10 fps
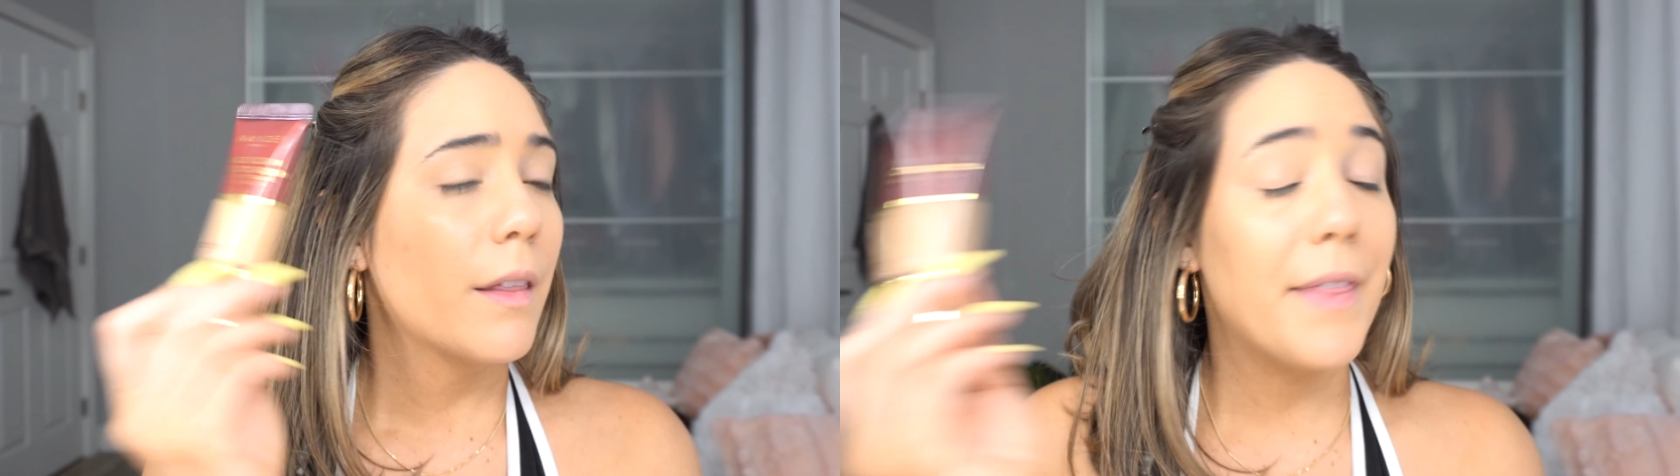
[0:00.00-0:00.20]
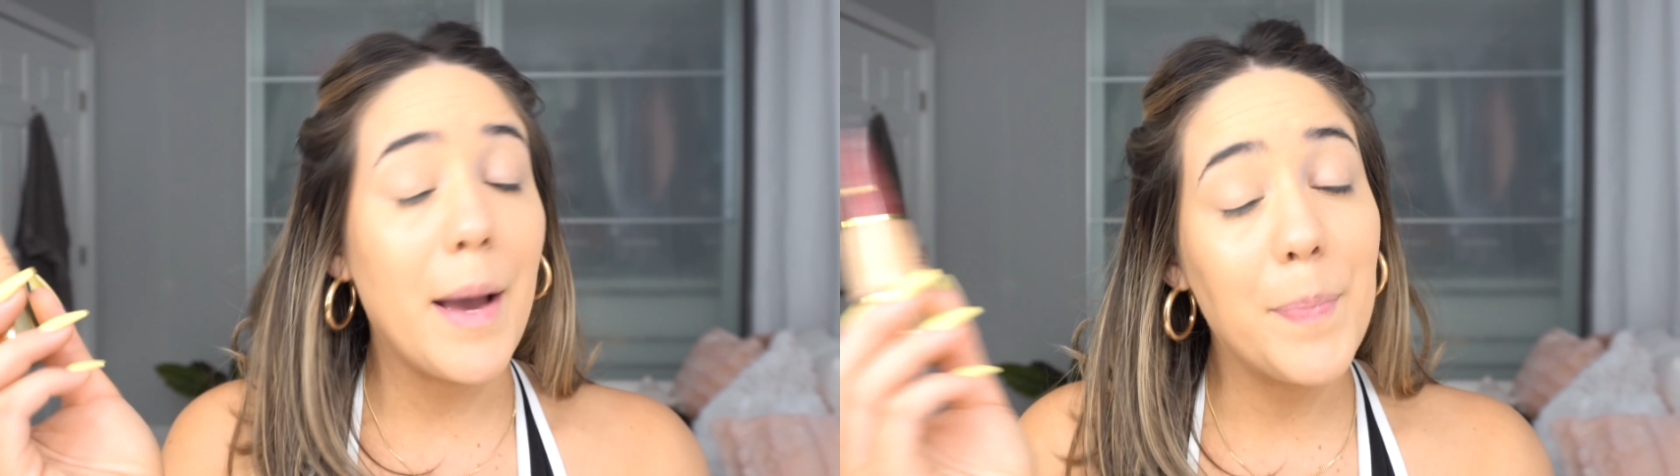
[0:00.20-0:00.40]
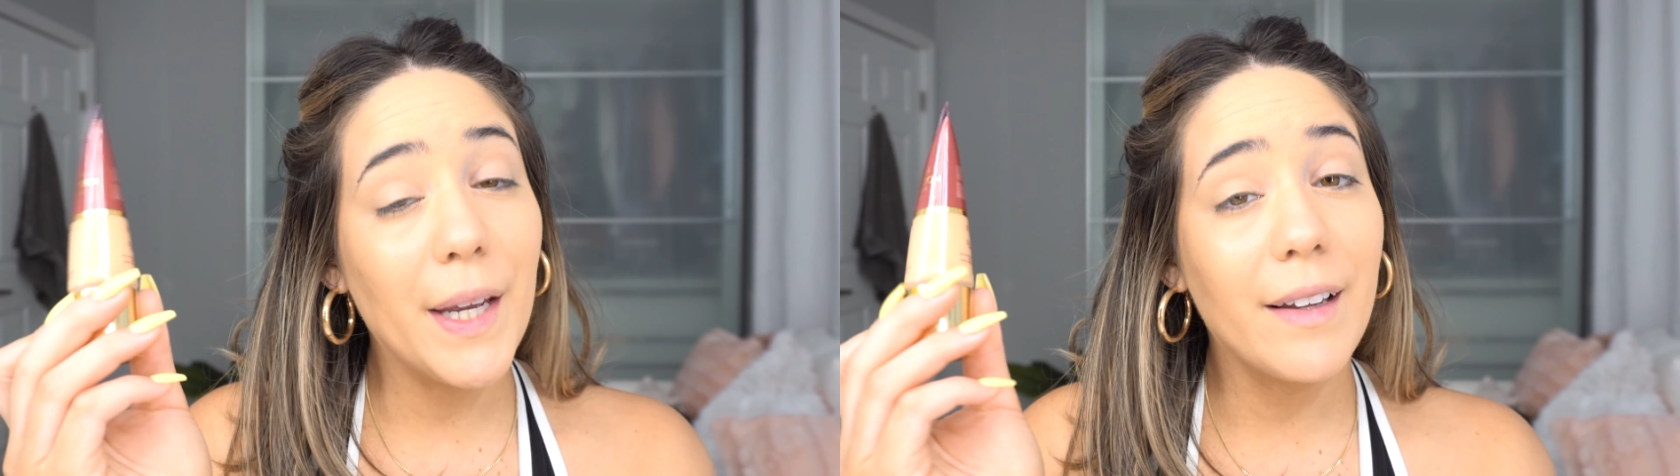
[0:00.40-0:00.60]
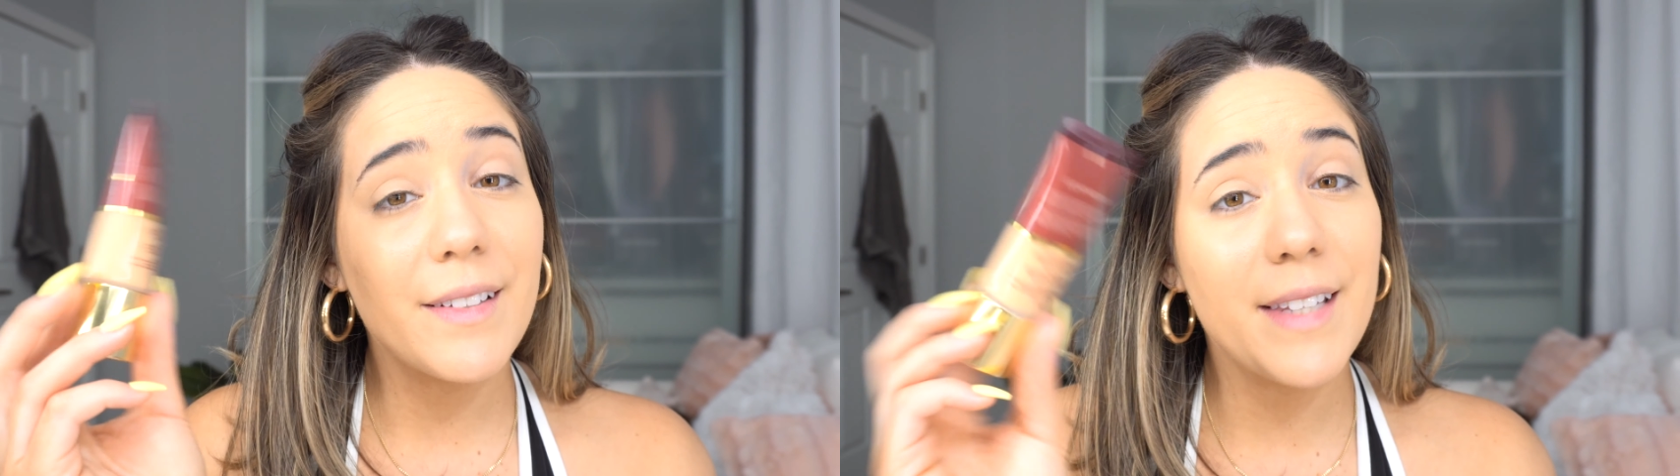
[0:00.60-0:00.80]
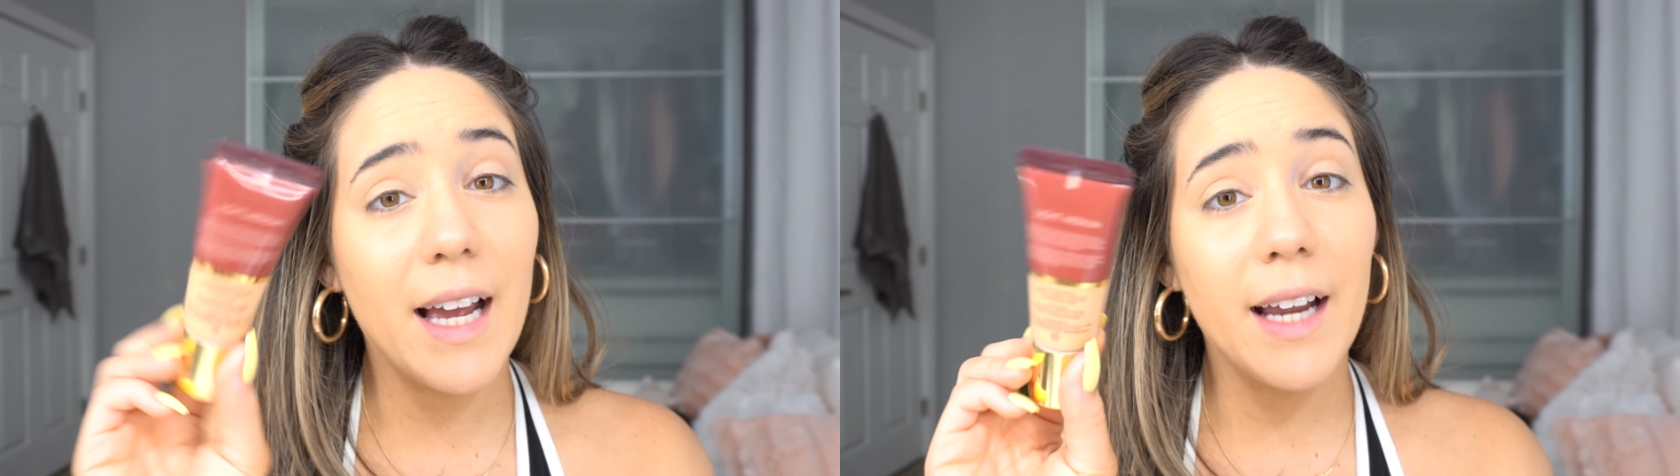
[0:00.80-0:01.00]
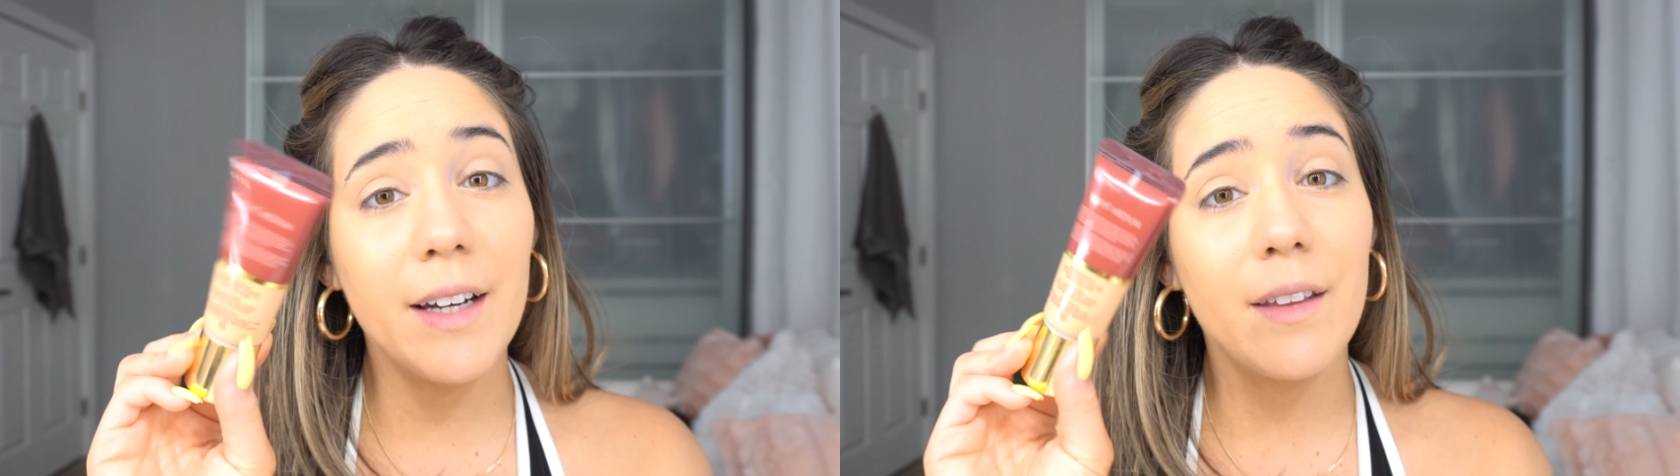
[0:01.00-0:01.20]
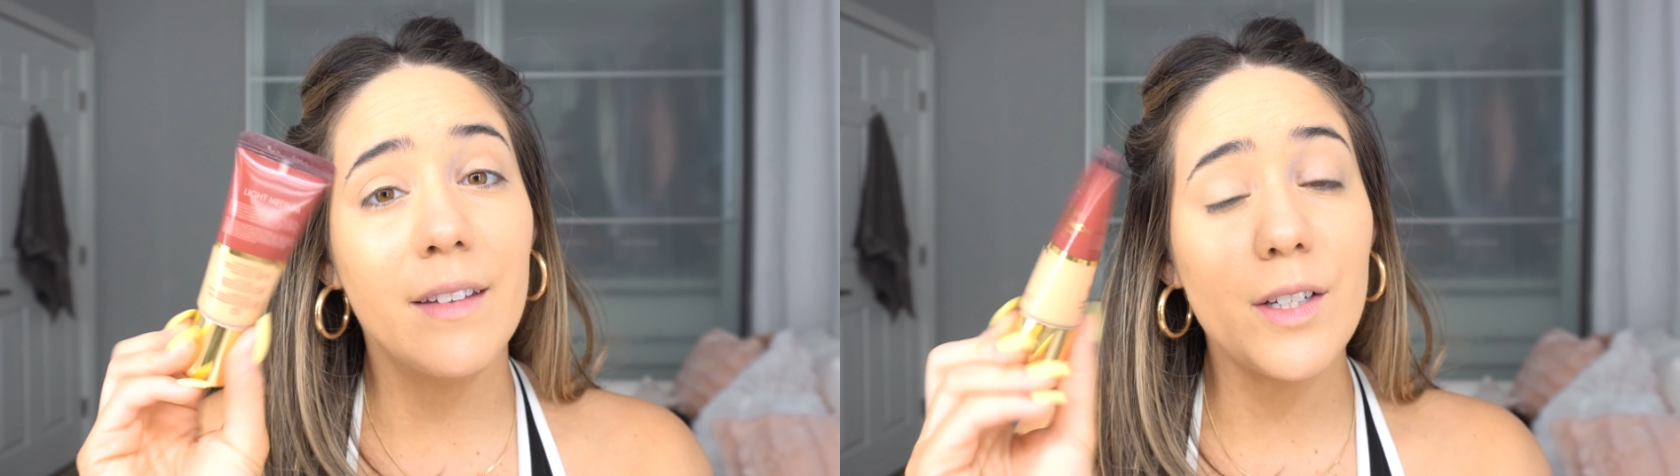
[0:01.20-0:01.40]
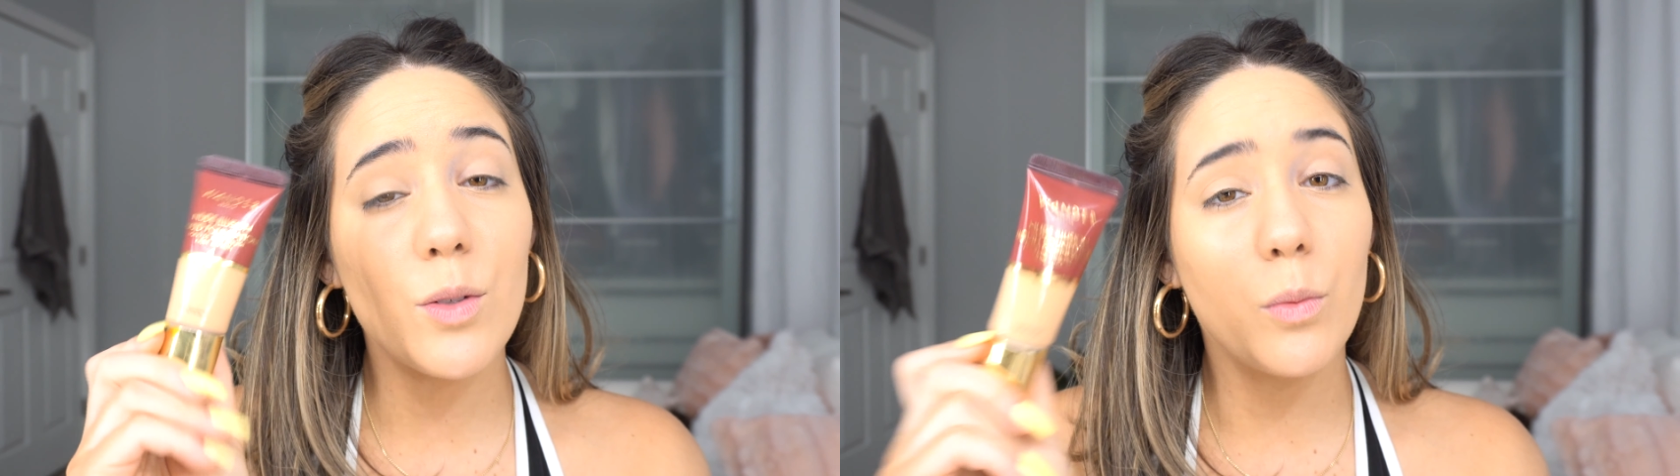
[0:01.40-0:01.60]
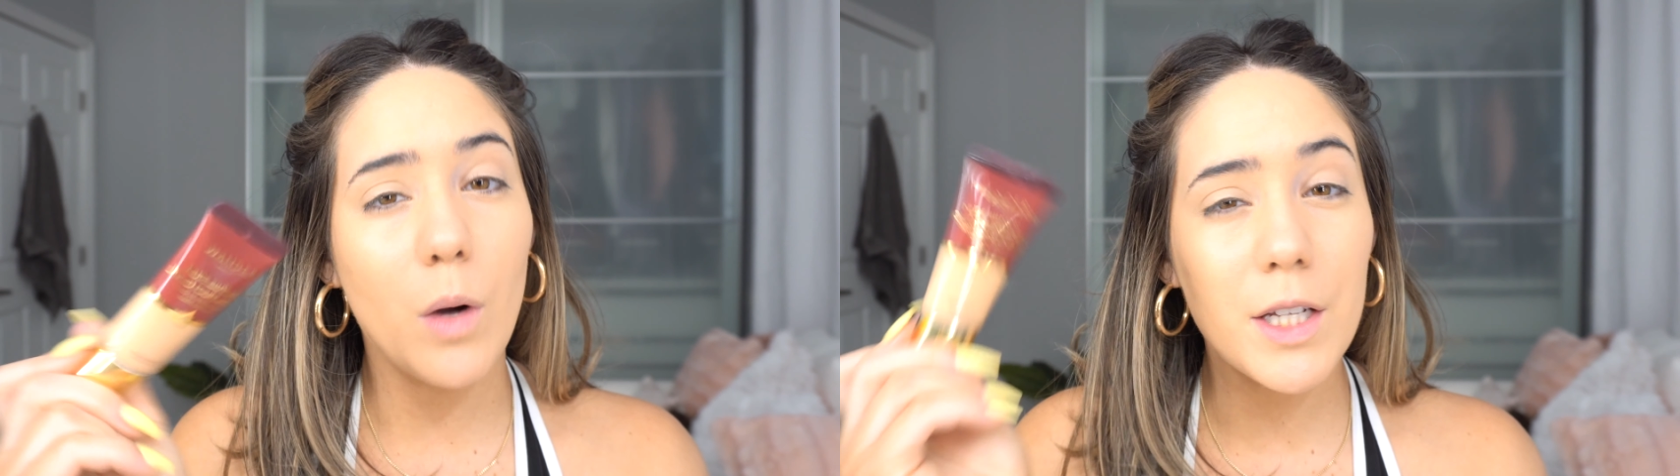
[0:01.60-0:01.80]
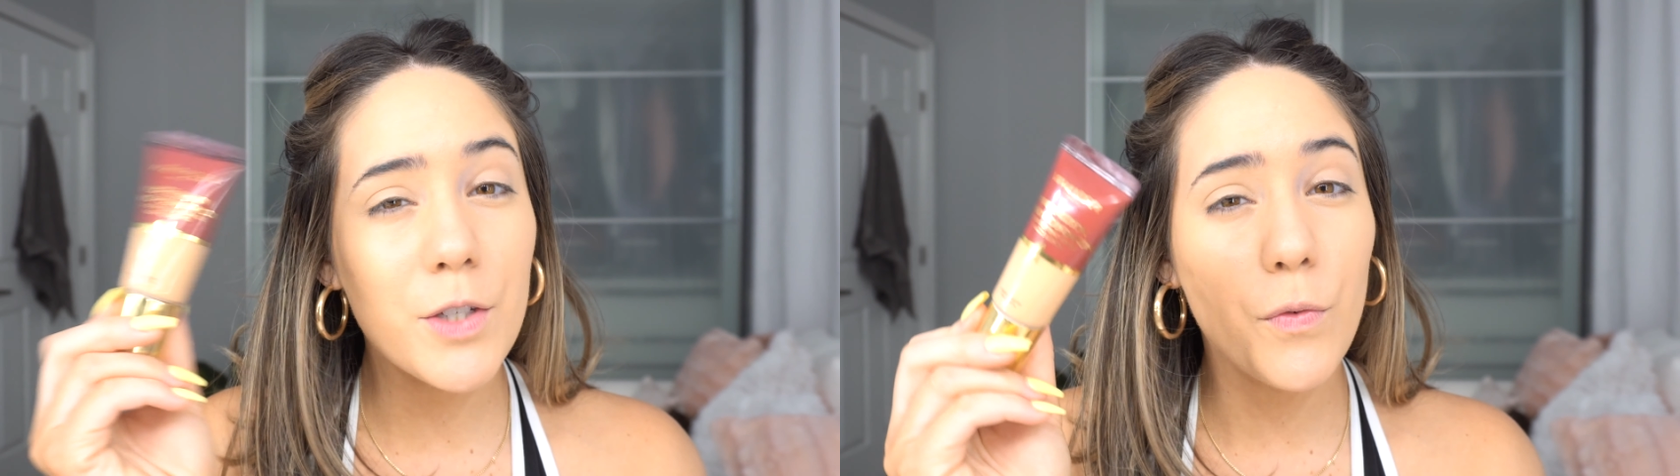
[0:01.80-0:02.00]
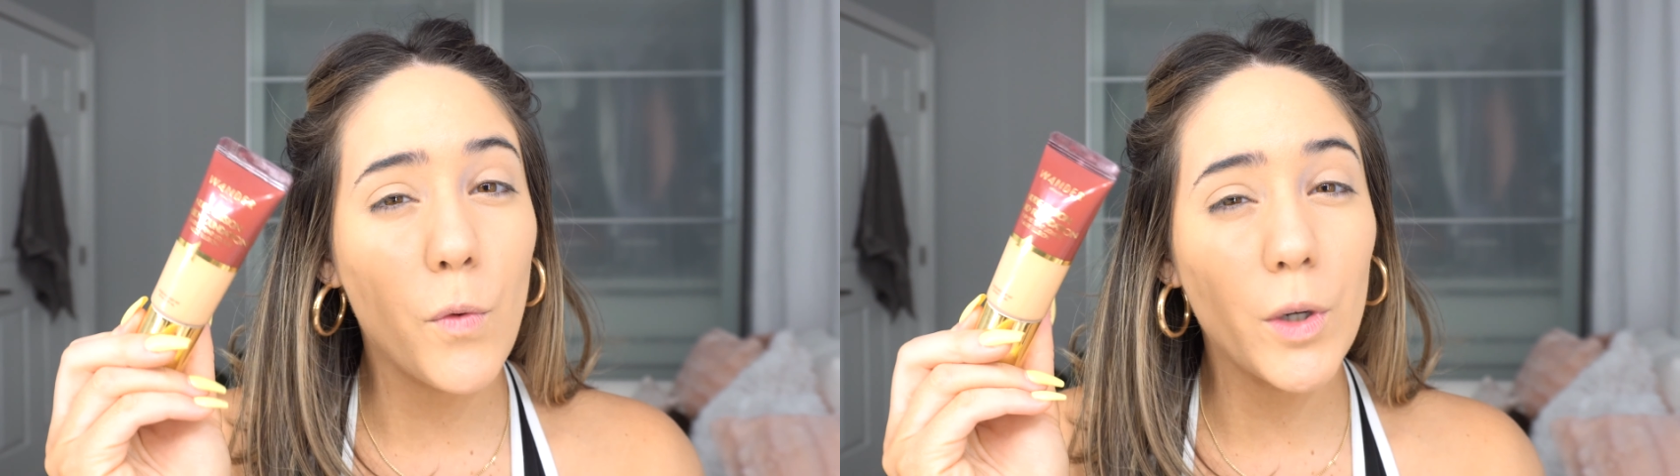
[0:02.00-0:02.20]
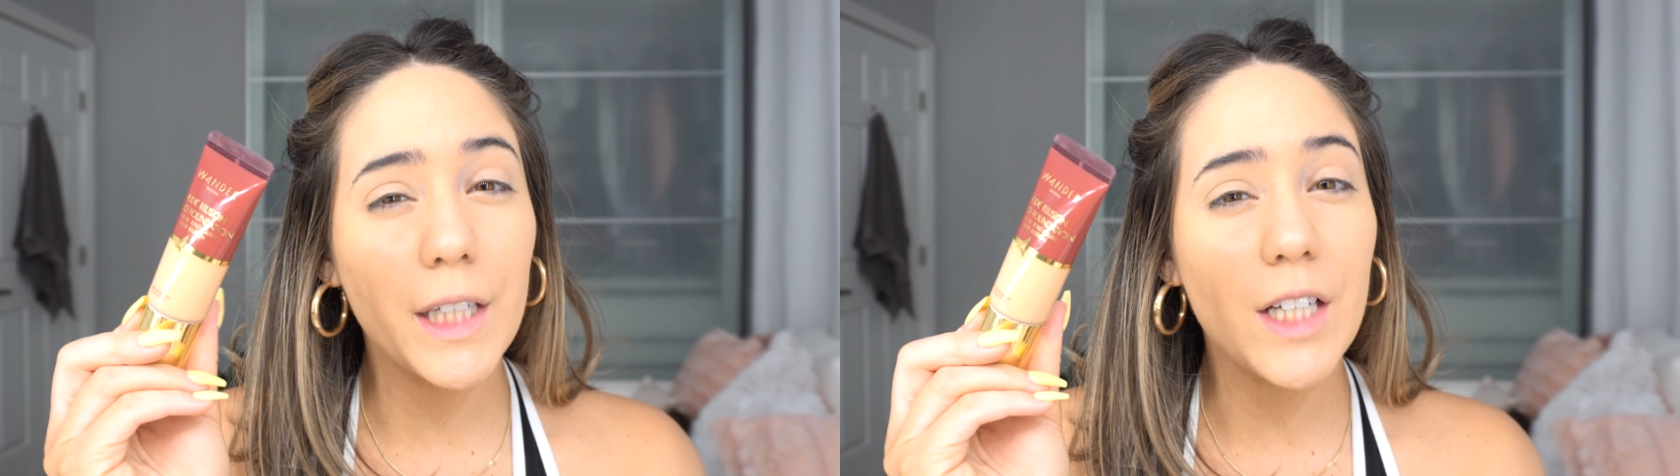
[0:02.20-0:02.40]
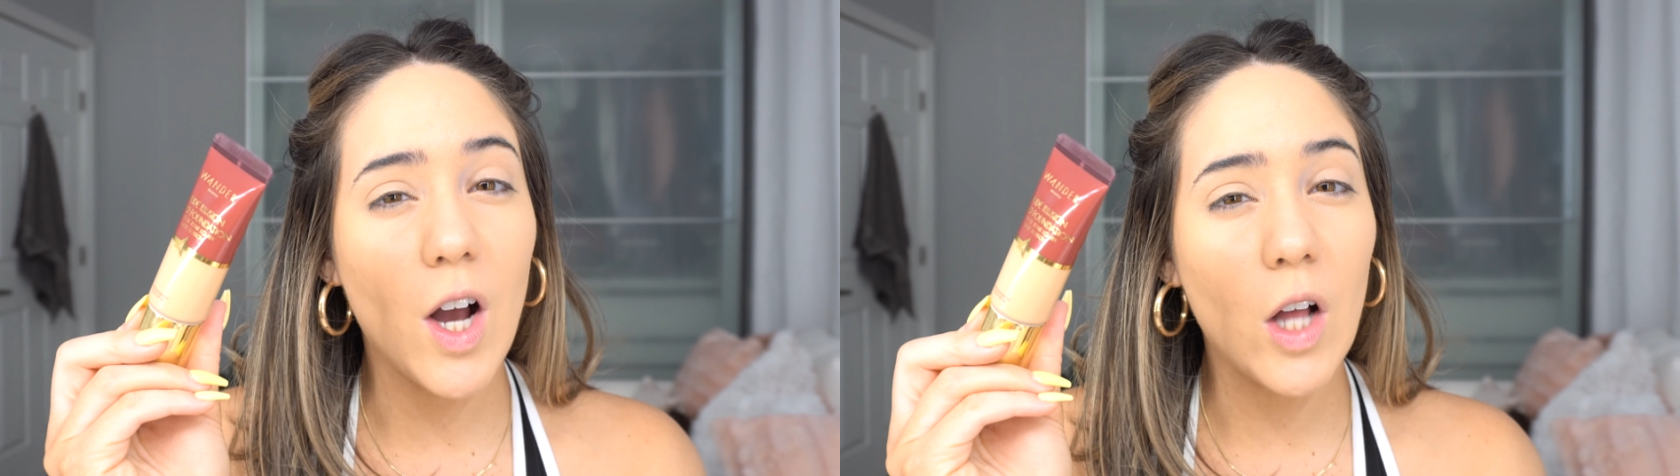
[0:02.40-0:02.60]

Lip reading: That being said, this was $40.